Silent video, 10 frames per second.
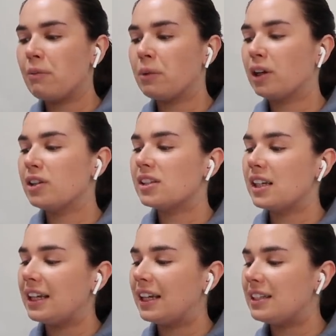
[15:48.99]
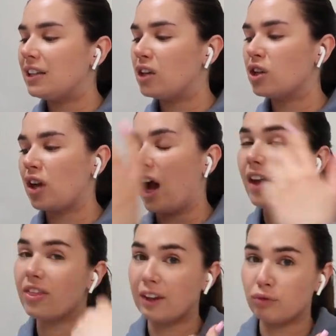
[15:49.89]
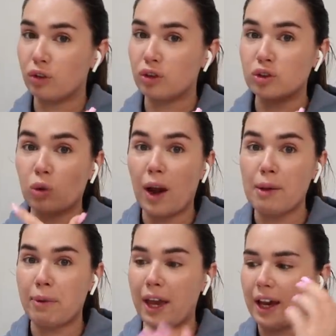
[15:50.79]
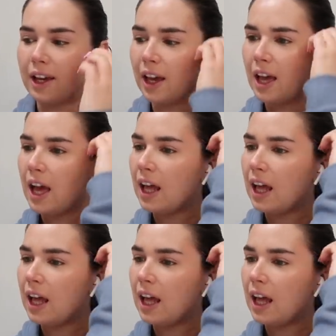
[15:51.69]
And because Nikki Studios, I think, runs quite big,